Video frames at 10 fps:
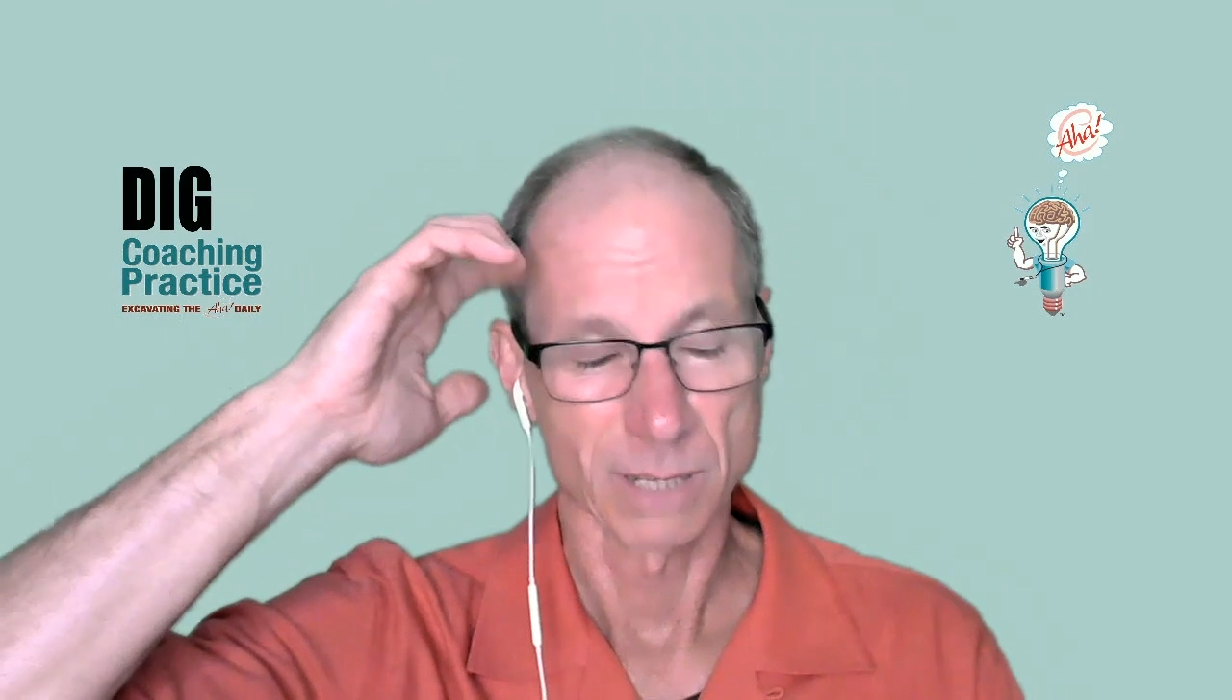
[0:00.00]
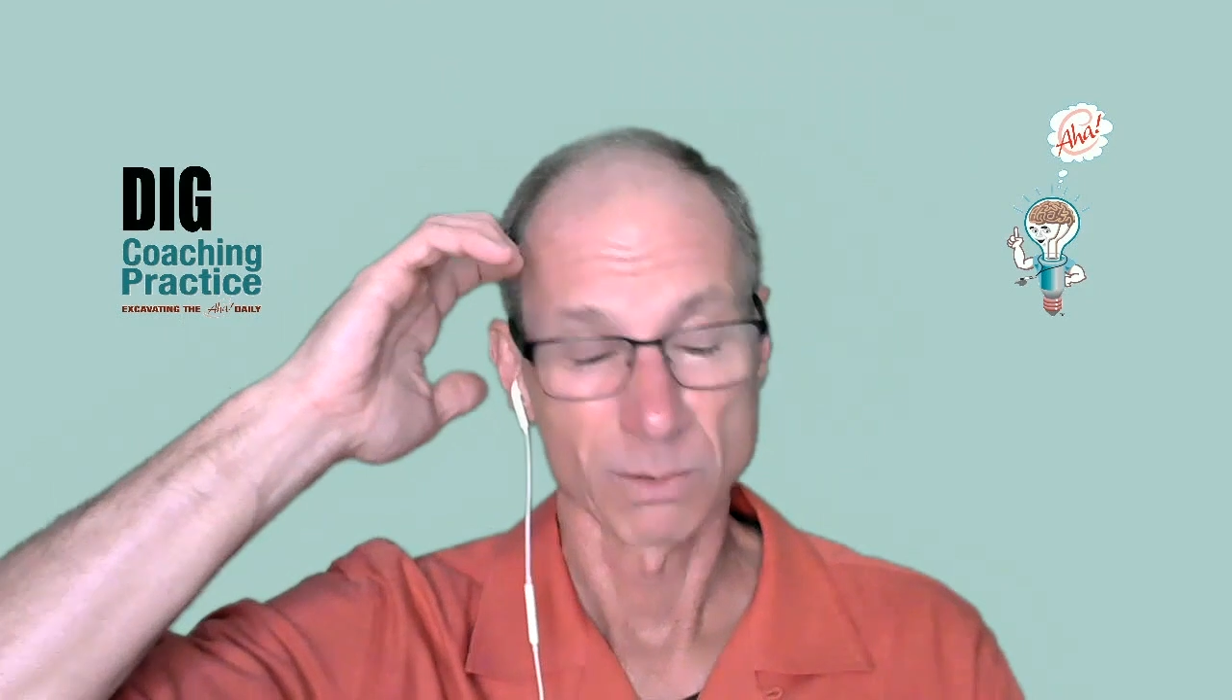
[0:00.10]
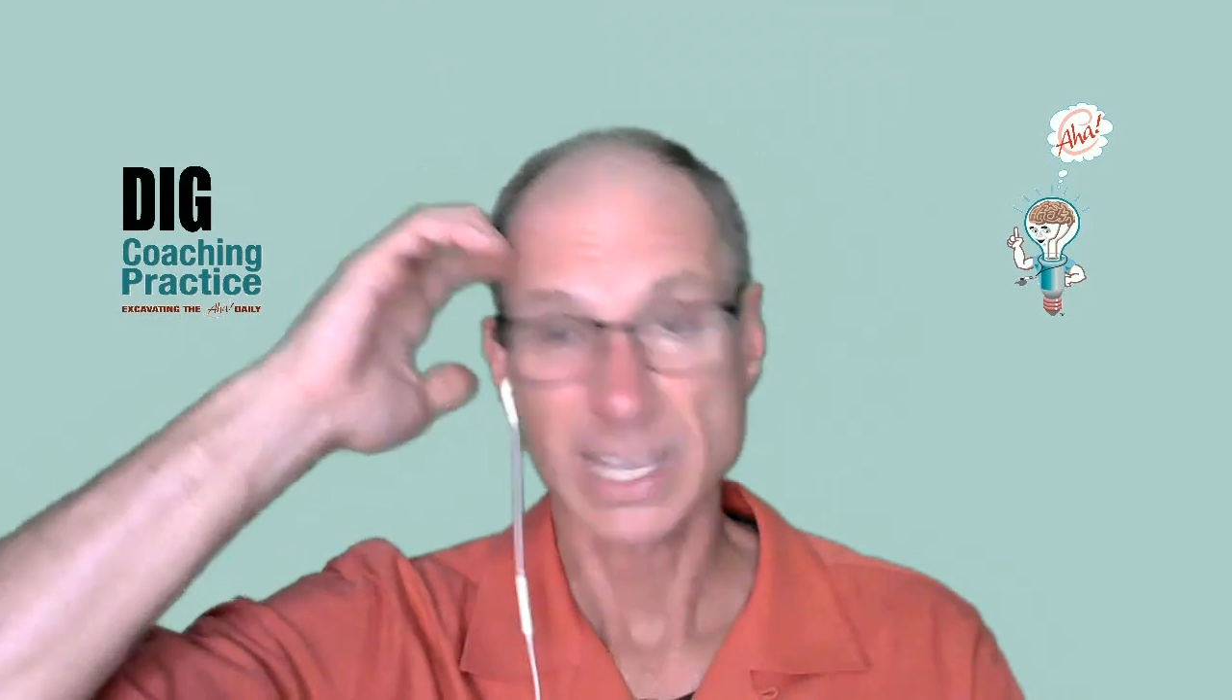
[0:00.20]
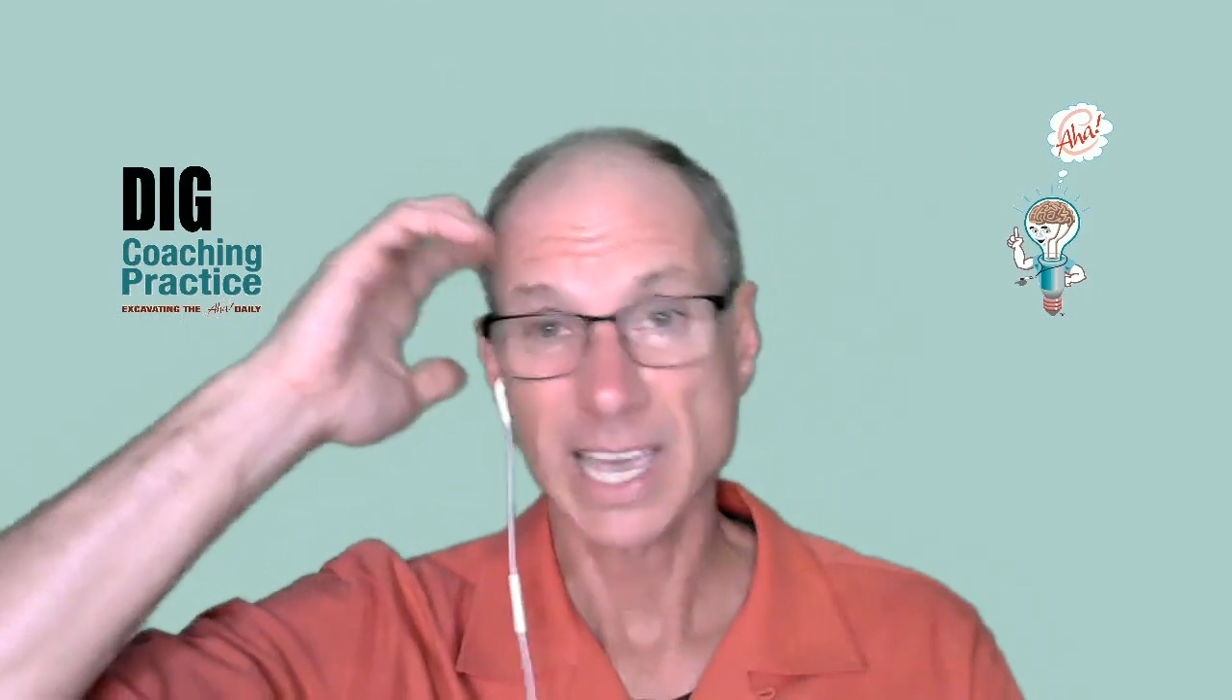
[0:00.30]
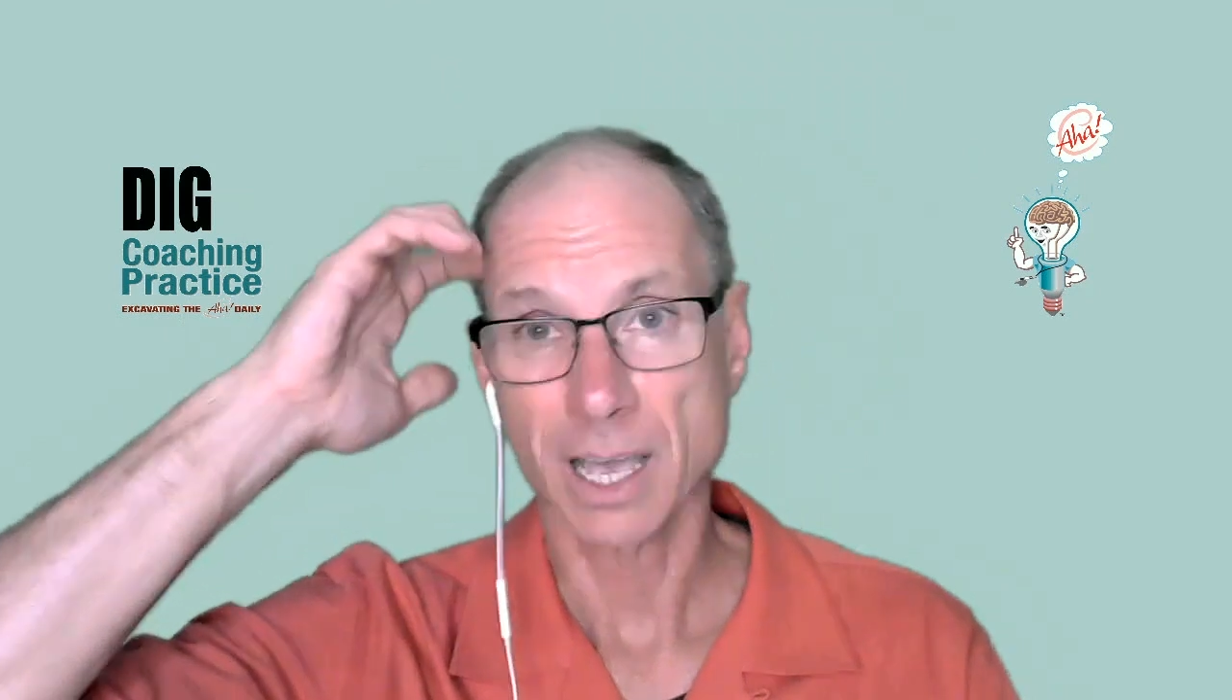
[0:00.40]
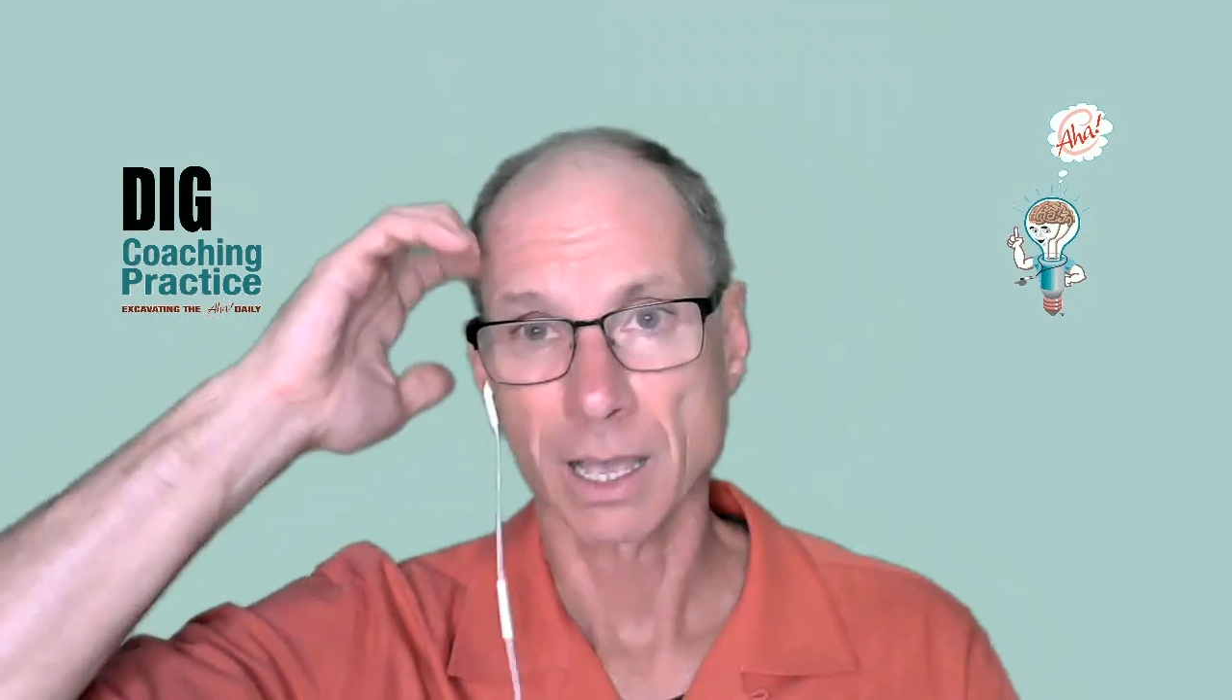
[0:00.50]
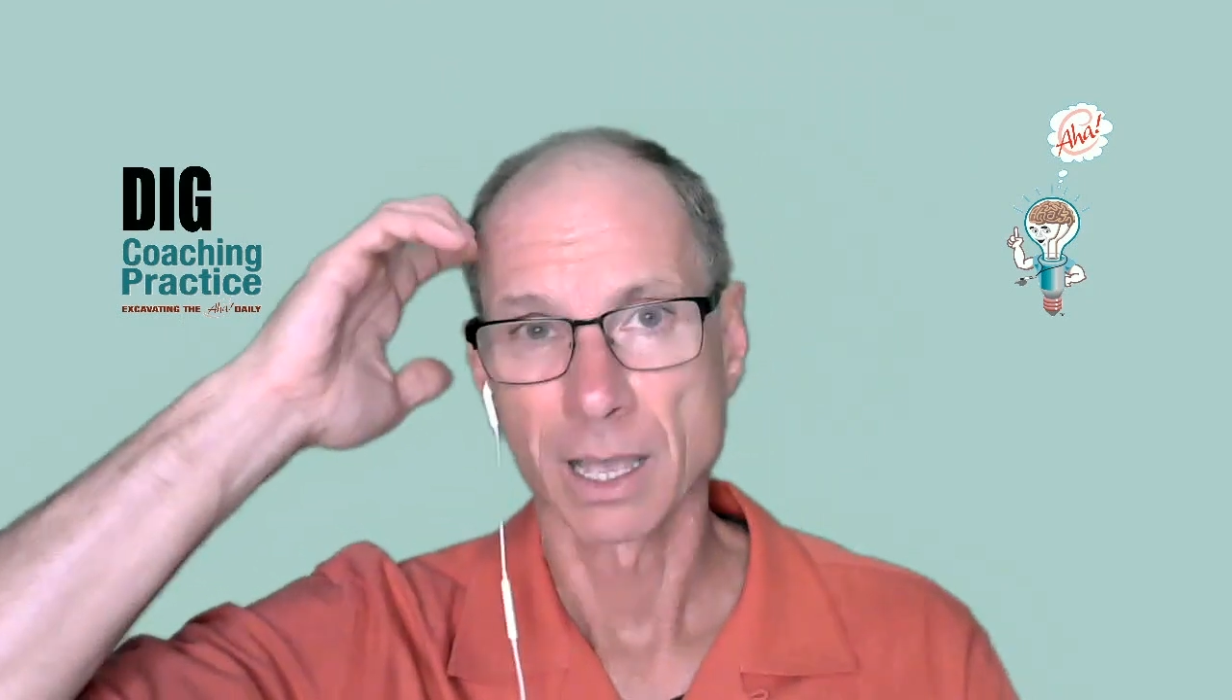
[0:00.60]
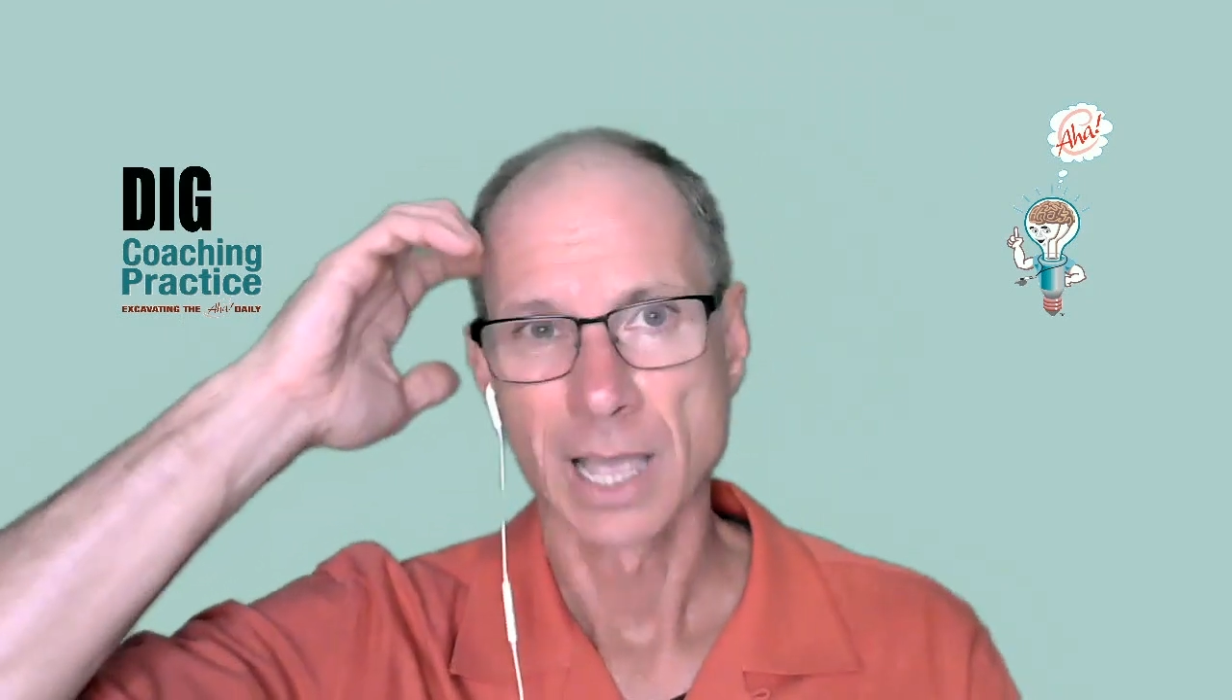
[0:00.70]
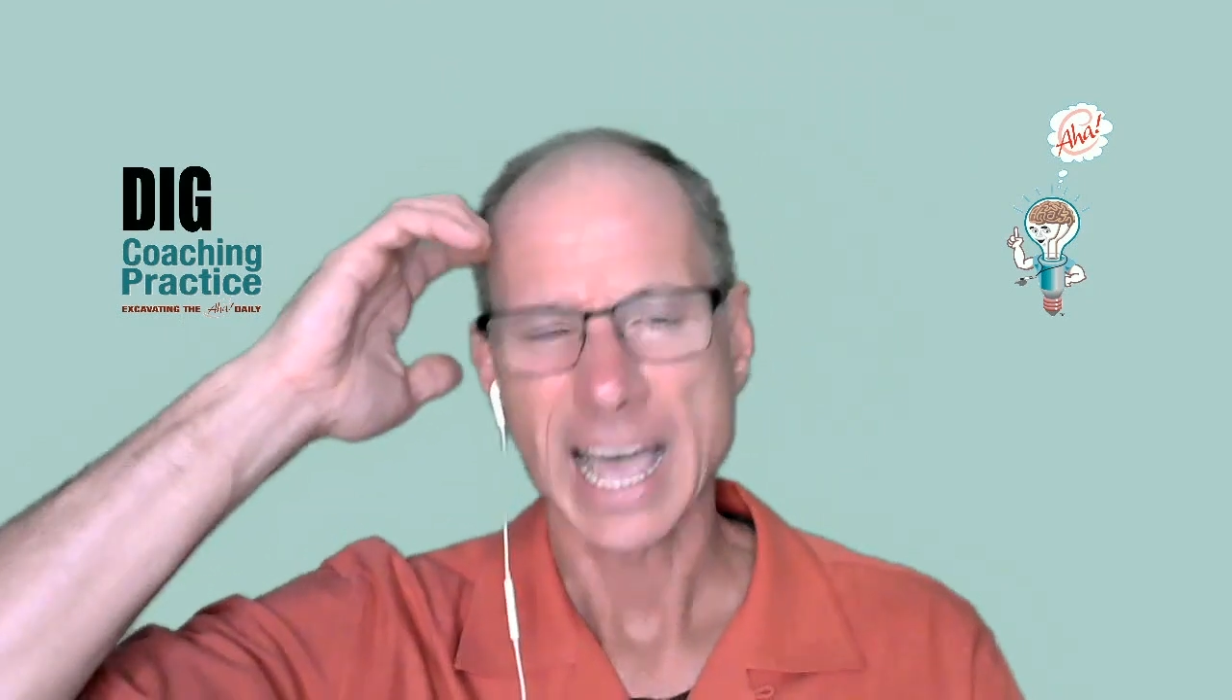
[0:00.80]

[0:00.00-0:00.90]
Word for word: well, yeah.